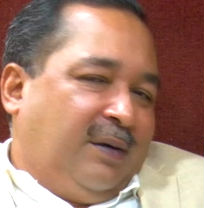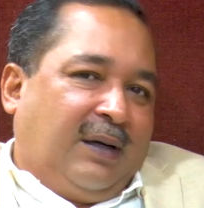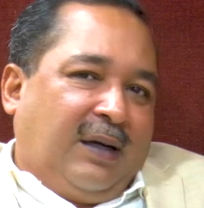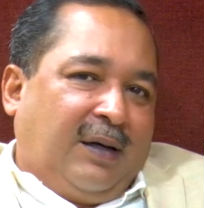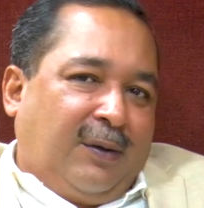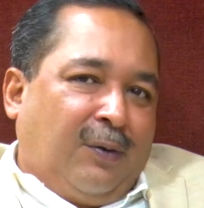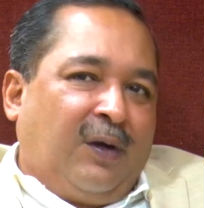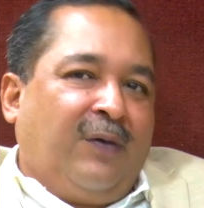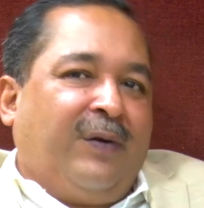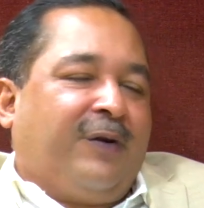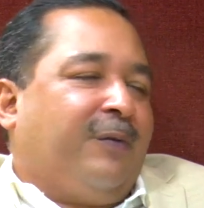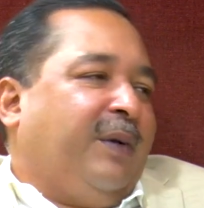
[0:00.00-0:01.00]
And the only
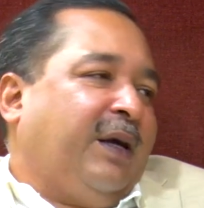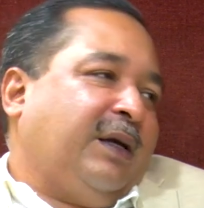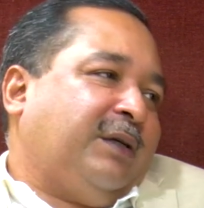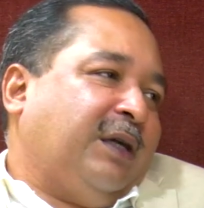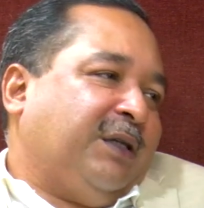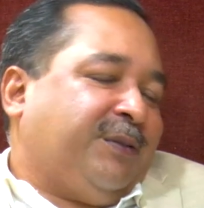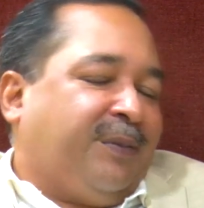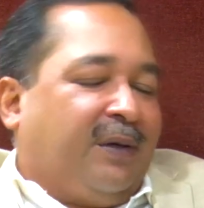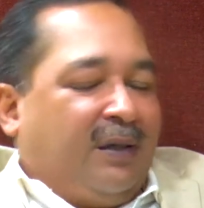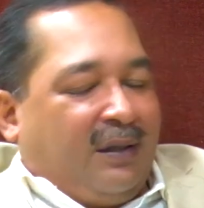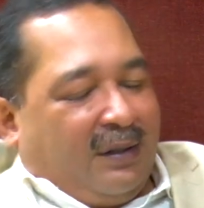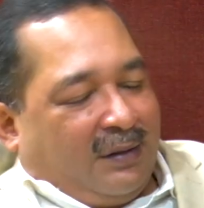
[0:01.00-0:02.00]
way to make it
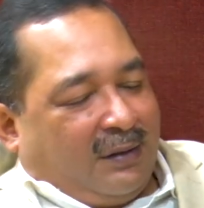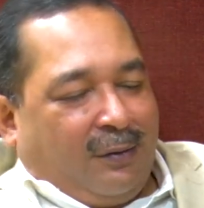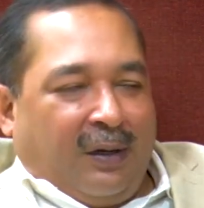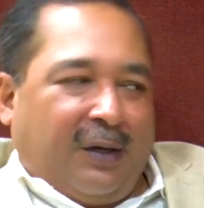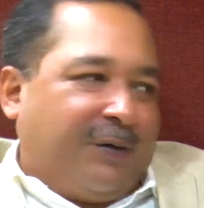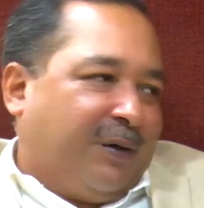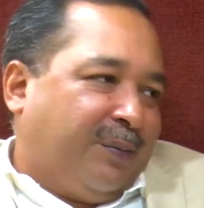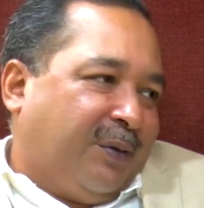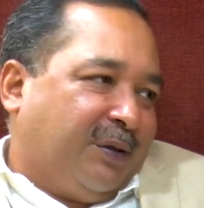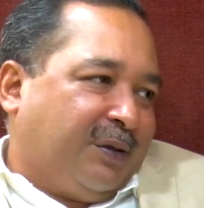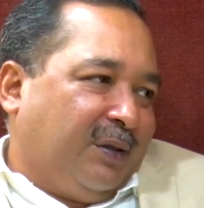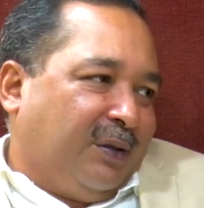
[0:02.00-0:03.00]
transparent is through
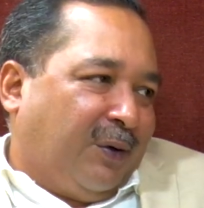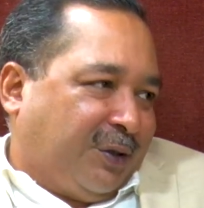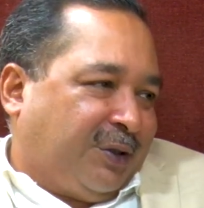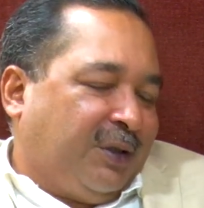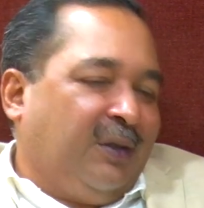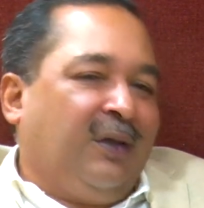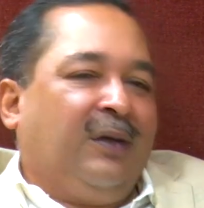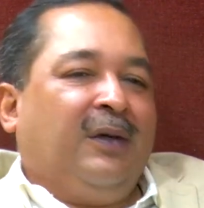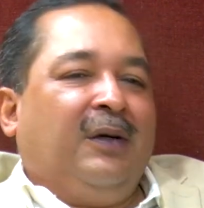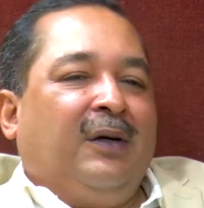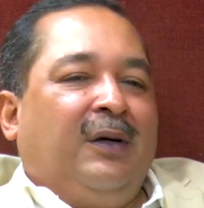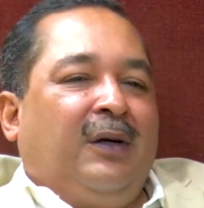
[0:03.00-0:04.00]
100% auction.
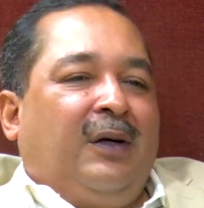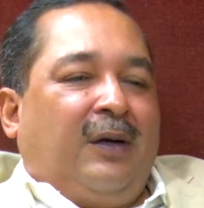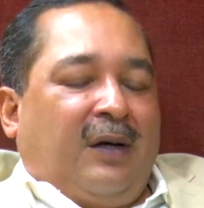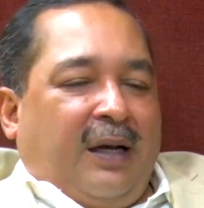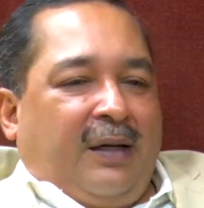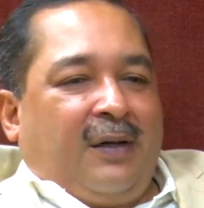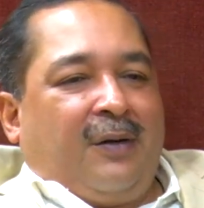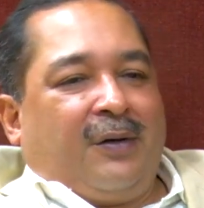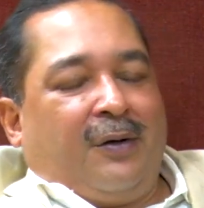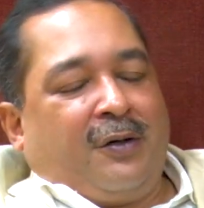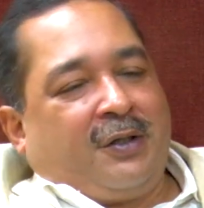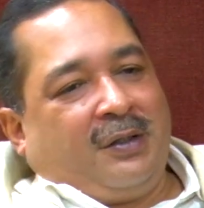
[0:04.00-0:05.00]
Right now, the
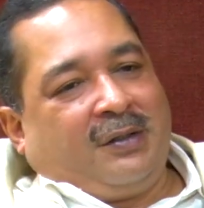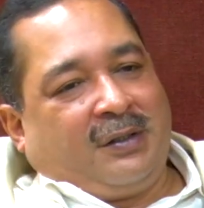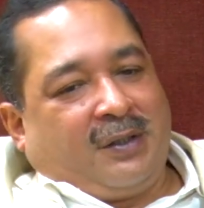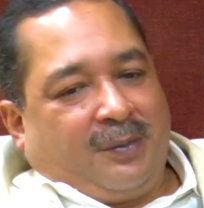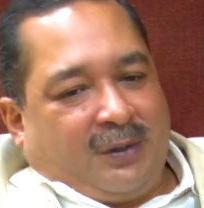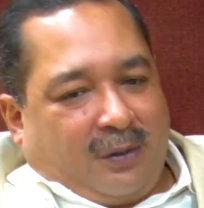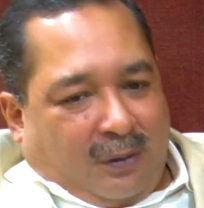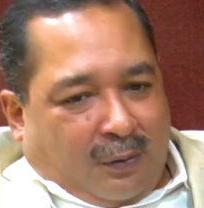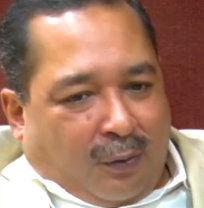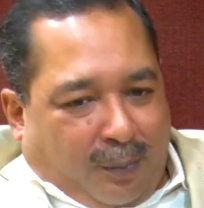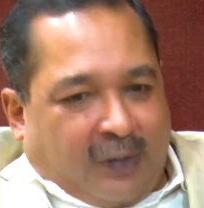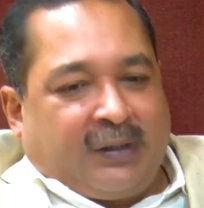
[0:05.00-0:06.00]
auction system is not
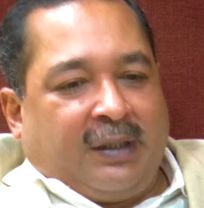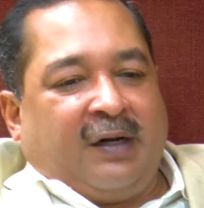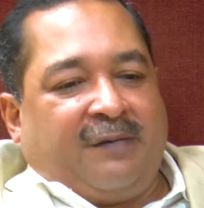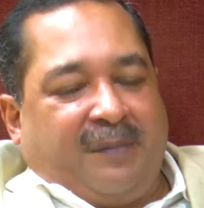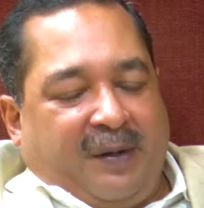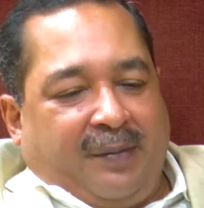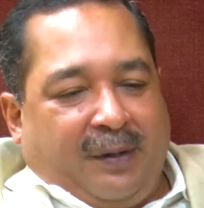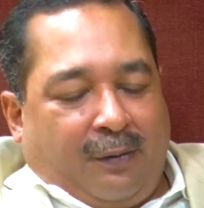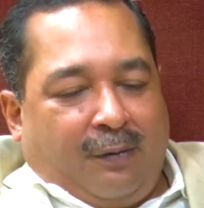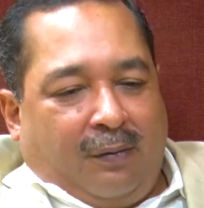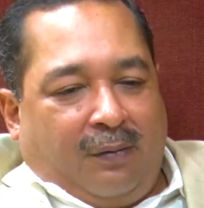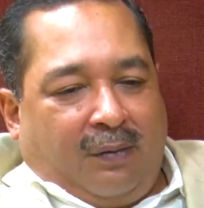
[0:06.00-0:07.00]
robust enough maybe
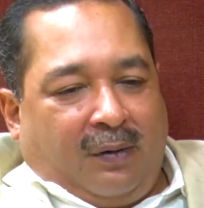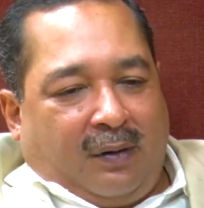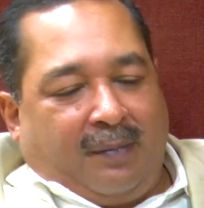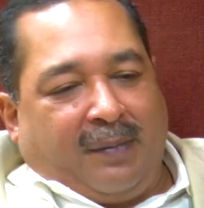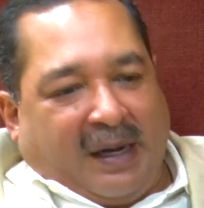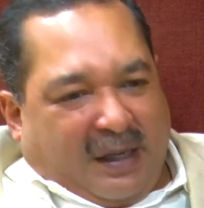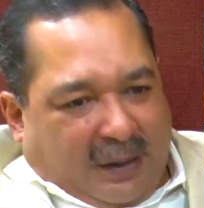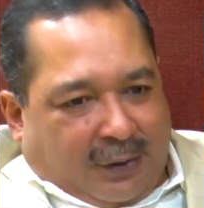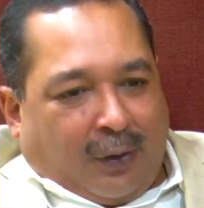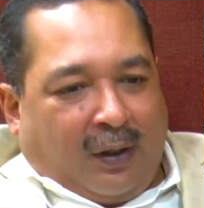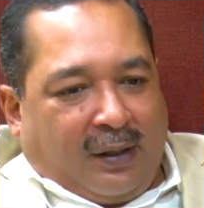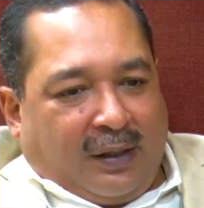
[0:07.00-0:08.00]
to manage
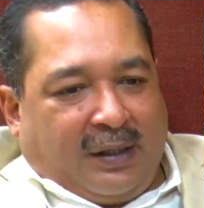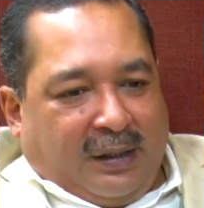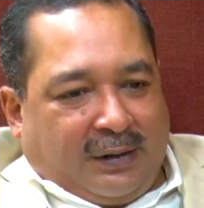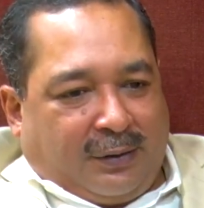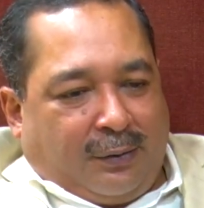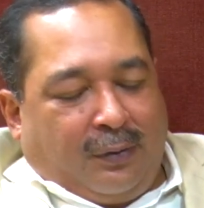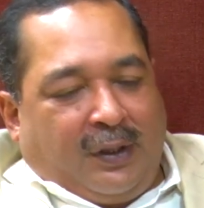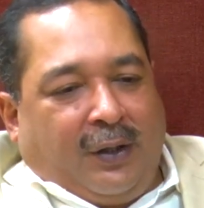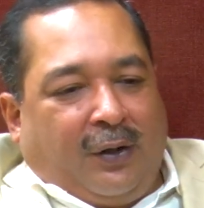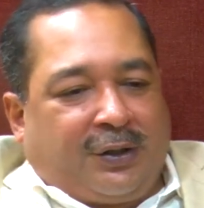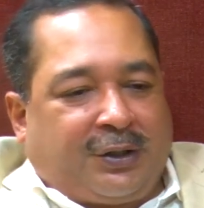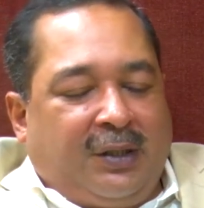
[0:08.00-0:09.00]
all the teas through the
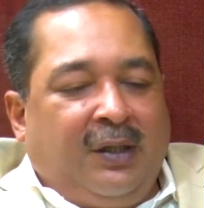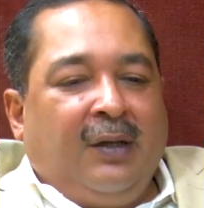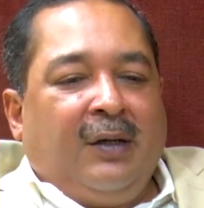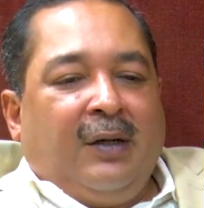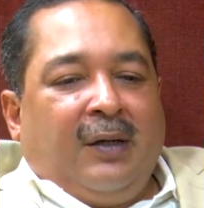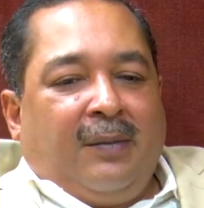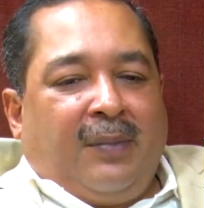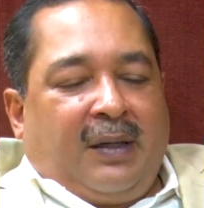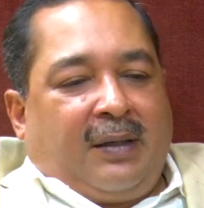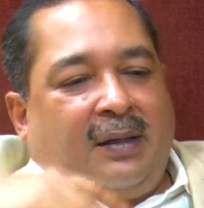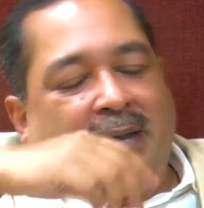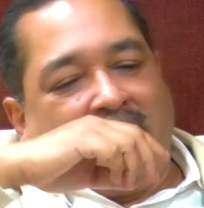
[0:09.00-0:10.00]
auction,
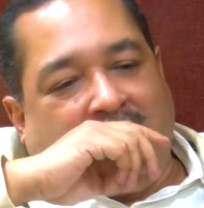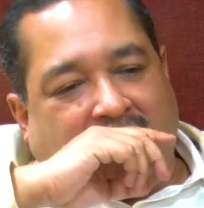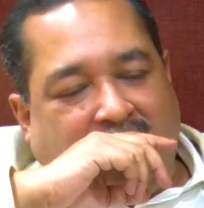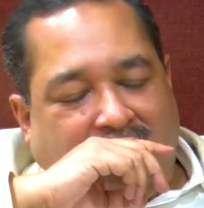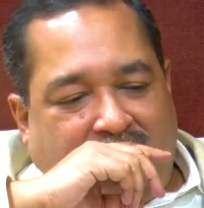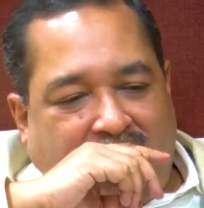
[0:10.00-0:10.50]
but a